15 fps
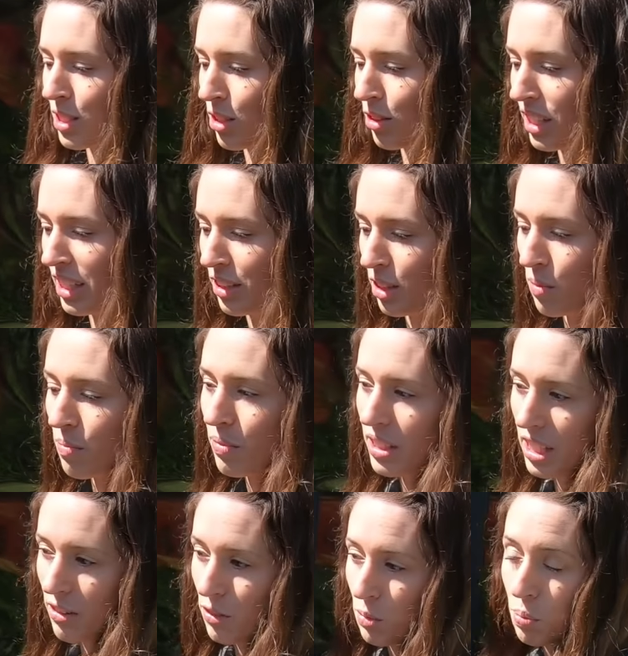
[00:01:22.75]
It'll either
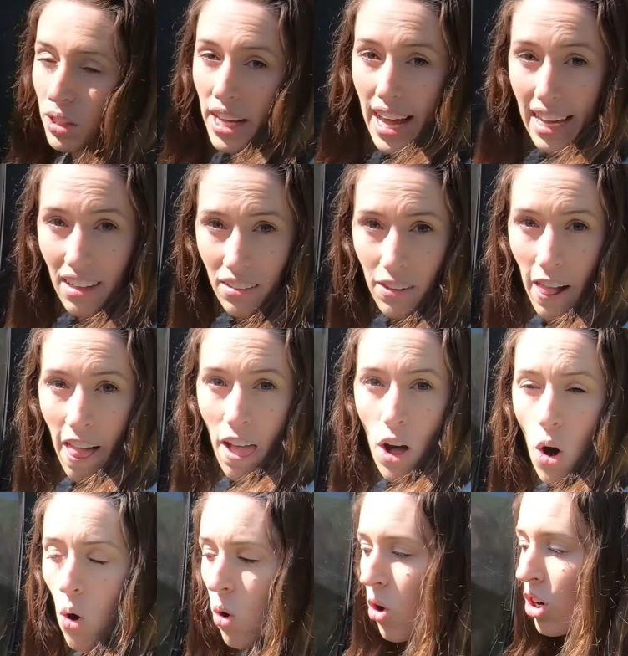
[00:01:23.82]
give you play
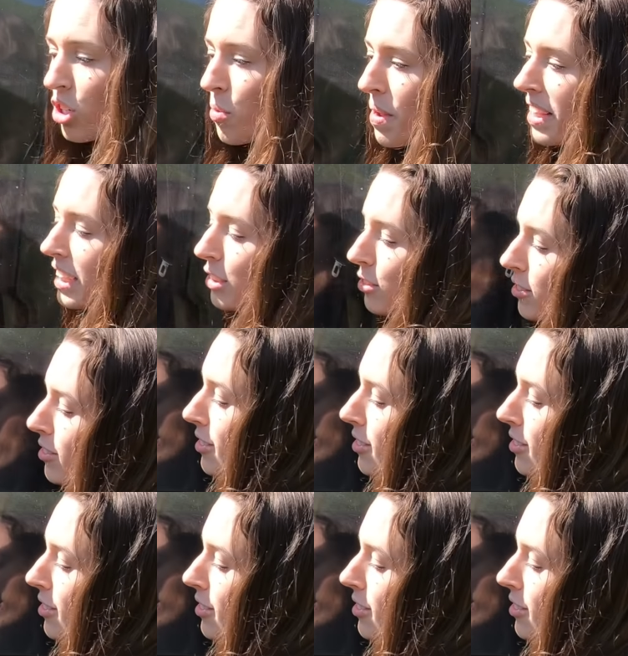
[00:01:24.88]
or it'll make it